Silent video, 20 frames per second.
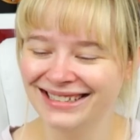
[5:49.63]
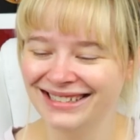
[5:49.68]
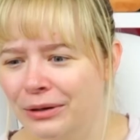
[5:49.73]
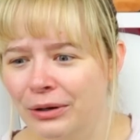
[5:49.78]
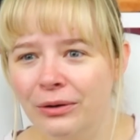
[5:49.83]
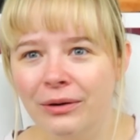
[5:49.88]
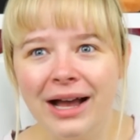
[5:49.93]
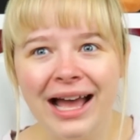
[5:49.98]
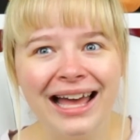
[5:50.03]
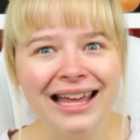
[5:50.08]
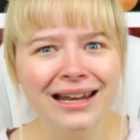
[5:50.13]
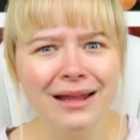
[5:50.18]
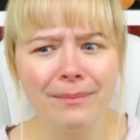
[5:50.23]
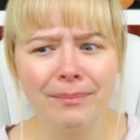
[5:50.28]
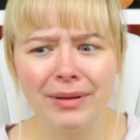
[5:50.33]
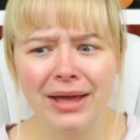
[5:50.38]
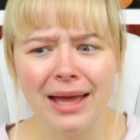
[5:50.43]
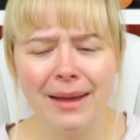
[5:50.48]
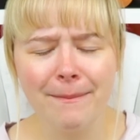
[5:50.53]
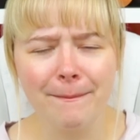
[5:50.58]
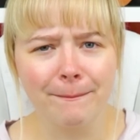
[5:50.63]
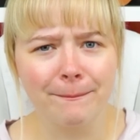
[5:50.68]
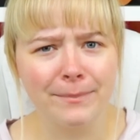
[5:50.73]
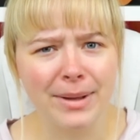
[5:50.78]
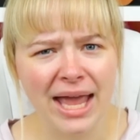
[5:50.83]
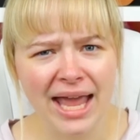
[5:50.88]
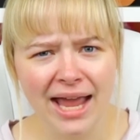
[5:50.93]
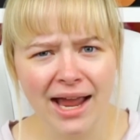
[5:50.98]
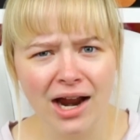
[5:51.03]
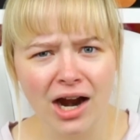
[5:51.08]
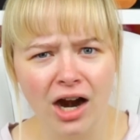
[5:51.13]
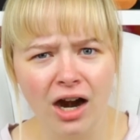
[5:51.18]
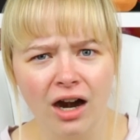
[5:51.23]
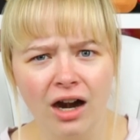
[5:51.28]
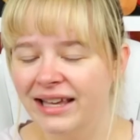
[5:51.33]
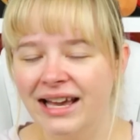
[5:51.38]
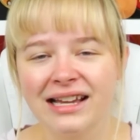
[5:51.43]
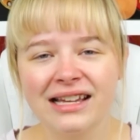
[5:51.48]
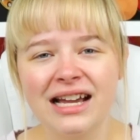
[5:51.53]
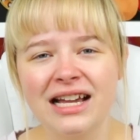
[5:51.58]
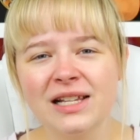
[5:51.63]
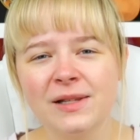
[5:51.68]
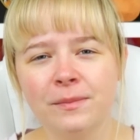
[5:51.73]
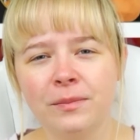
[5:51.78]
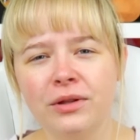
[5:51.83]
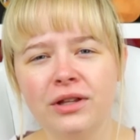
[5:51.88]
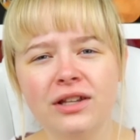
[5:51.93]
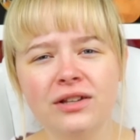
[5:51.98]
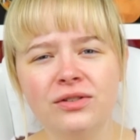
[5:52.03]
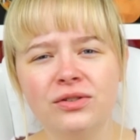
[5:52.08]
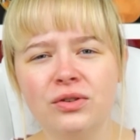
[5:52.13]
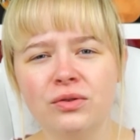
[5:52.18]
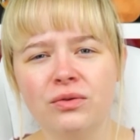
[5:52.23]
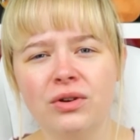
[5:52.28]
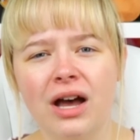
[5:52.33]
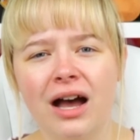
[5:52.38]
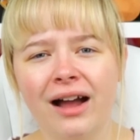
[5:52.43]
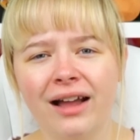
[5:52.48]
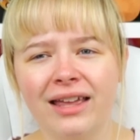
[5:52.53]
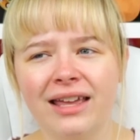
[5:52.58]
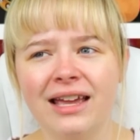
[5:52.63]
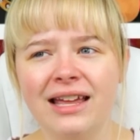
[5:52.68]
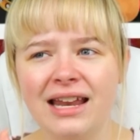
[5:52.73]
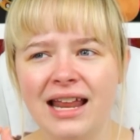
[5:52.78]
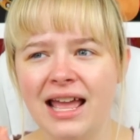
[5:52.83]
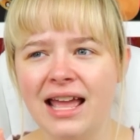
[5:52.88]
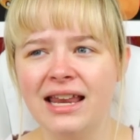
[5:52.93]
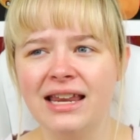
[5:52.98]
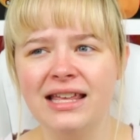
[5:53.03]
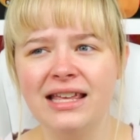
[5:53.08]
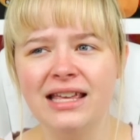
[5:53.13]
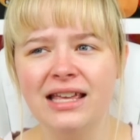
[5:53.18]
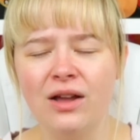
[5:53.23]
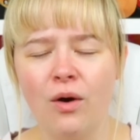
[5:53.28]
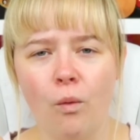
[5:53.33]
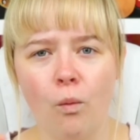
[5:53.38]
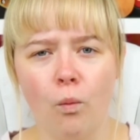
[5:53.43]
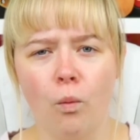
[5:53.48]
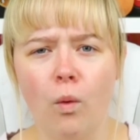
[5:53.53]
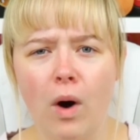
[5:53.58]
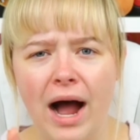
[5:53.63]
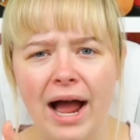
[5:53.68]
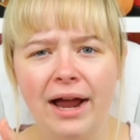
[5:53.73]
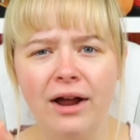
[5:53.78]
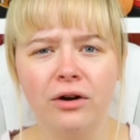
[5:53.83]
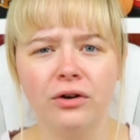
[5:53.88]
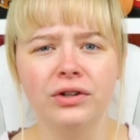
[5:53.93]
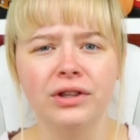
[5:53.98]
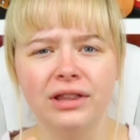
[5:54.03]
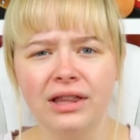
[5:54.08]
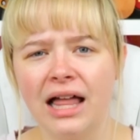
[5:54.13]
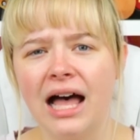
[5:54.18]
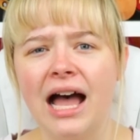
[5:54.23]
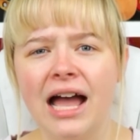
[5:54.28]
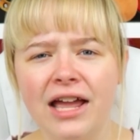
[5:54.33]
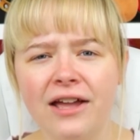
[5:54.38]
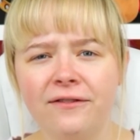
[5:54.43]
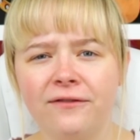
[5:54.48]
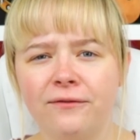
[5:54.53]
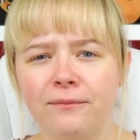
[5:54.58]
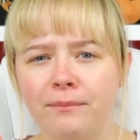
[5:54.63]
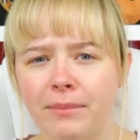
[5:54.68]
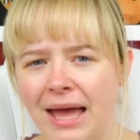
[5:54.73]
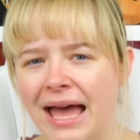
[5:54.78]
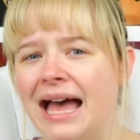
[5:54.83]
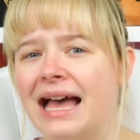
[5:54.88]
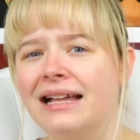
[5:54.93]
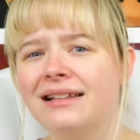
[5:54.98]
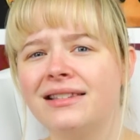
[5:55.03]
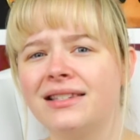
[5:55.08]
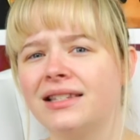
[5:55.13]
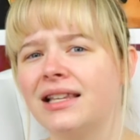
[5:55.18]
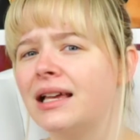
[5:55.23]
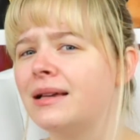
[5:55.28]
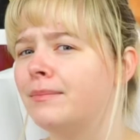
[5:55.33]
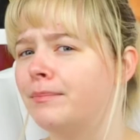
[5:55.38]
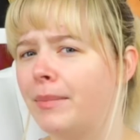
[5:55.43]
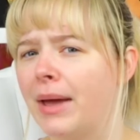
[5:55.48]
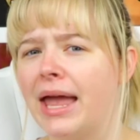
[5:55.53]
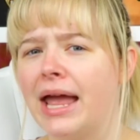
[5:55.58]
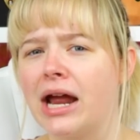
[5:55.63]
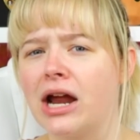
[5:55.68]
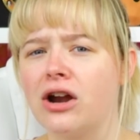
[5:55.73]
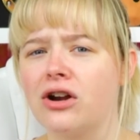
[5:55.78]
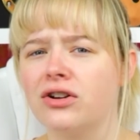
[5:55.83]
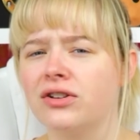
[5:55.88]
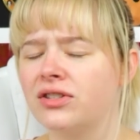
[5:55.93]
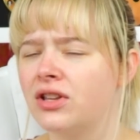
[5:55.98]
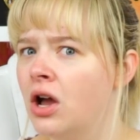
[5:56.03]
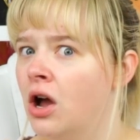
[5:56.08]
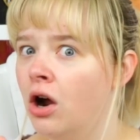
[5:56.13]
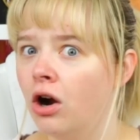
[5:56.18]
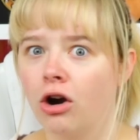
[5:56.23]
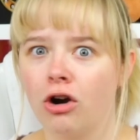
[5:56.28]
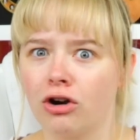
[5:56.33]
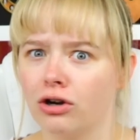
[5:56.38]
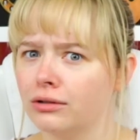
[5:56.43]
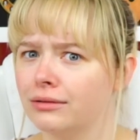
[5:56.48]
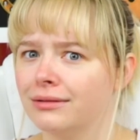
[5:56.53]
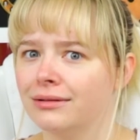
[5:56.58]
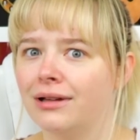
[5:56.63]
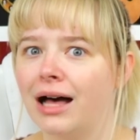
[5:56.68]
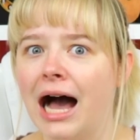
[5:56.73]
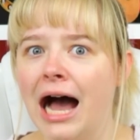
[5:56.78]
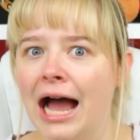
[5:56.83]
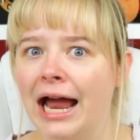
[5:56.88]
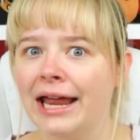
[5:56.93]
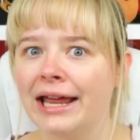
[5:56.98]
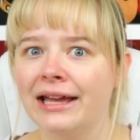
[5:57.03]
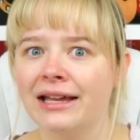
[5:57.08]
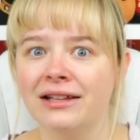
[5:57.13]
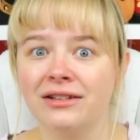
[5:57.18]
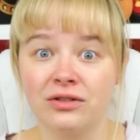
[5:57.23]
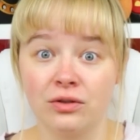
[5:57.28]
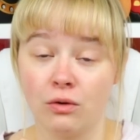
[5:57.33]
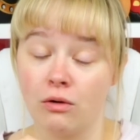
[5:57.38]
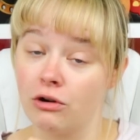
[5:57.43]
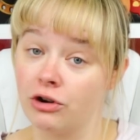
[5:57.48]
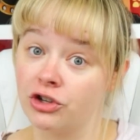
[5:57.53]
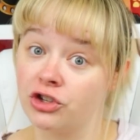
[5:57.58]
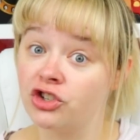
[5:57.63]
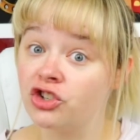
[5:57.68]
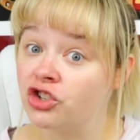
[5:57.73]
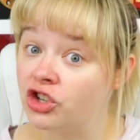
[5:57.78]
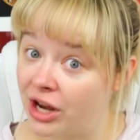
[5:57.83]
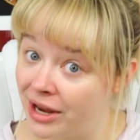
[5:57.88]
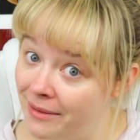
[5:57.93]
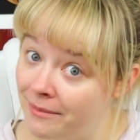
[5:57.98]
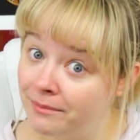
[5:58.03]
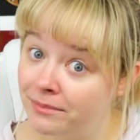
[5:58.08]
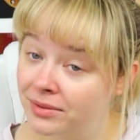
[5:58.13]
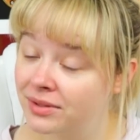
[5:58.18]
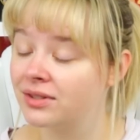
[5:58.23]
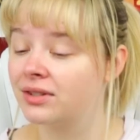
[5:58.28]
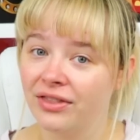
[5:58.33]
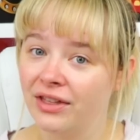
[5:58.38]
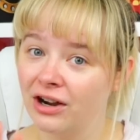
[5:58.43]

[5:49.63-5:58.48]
Who had a pet bear? Yeah, guys, please do not get any wildlife pets like bears or lions or chimps.